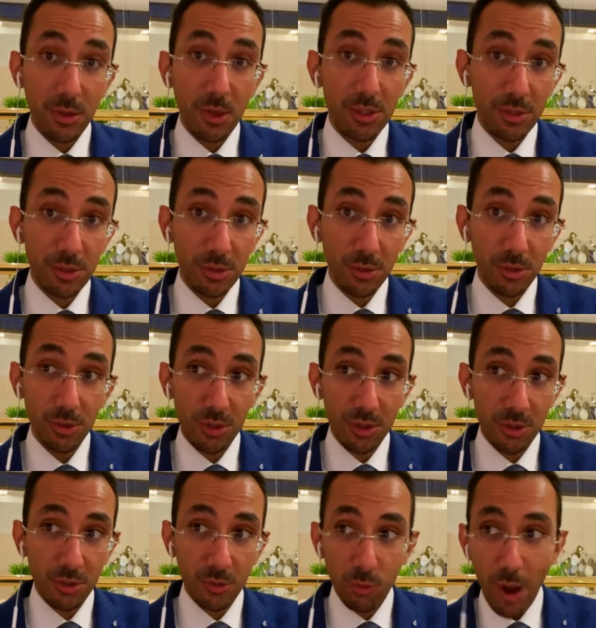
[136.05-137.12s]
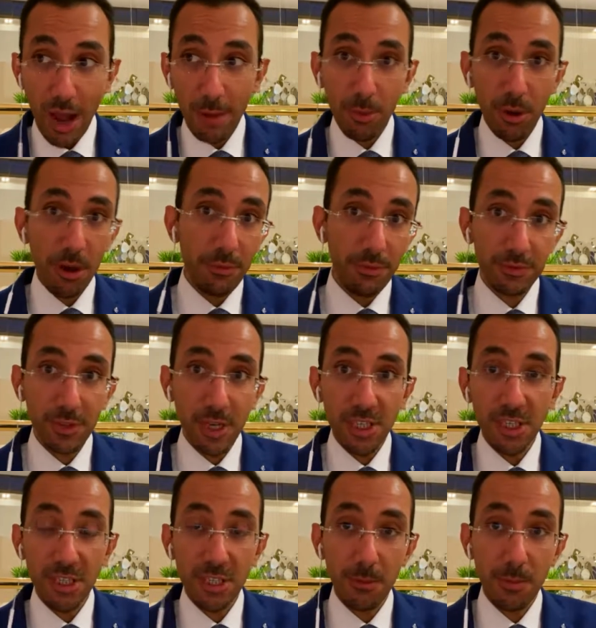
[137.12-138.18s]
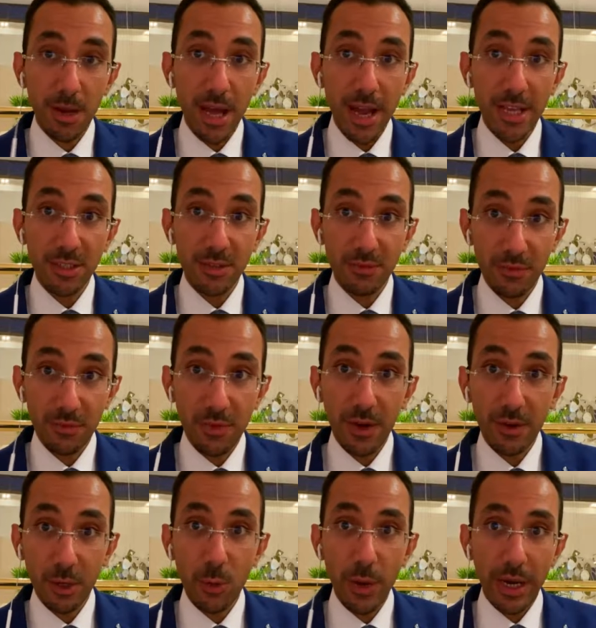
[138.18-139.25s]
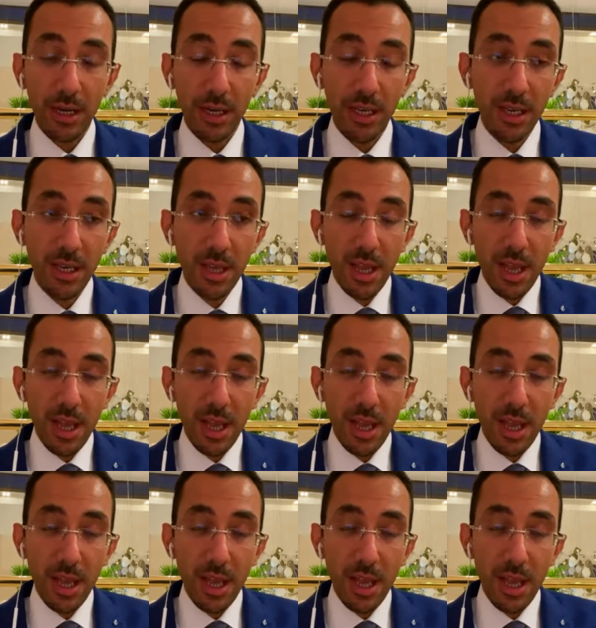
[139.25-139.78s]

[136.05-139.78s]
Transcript: or to wipe off Russian supplies very quickly,